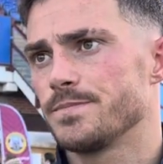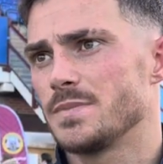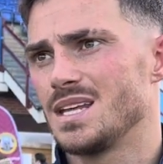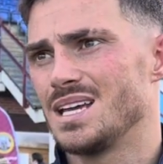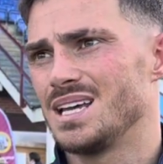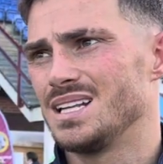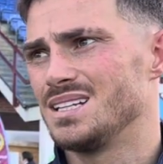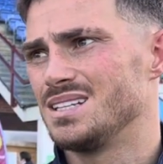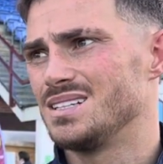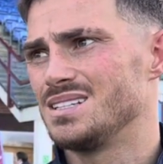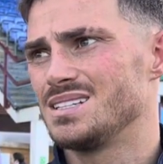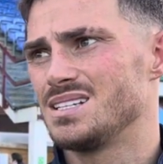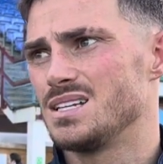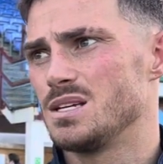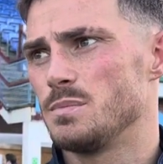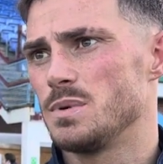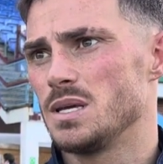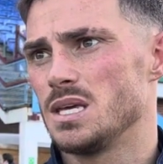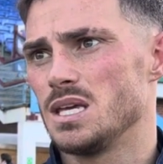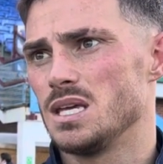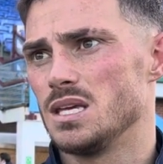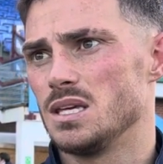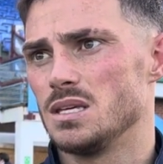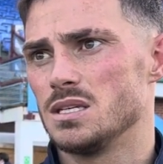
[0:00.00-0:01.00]
And to
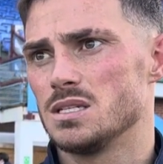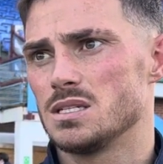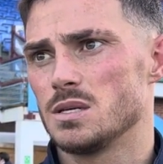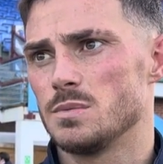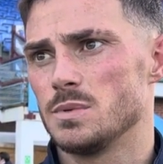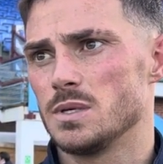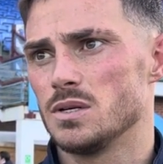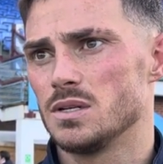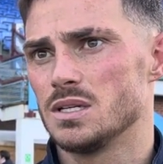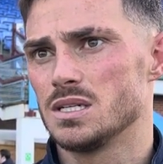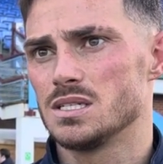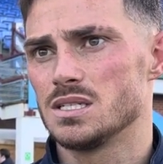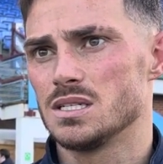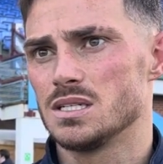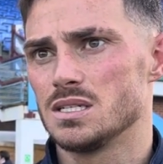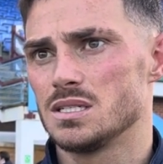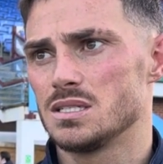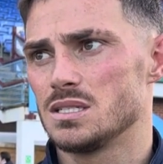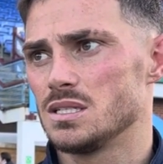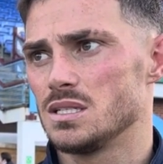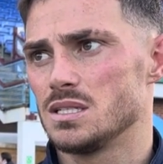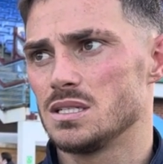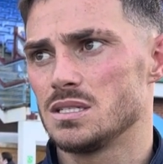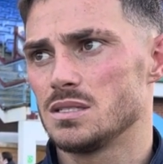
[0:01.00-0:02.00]
be honest,
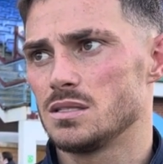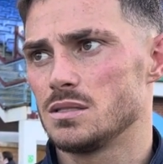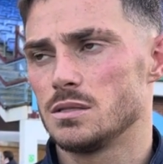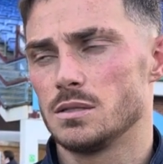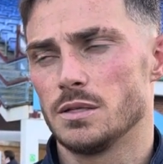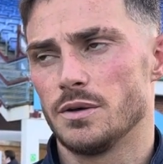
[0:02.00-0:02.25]
it's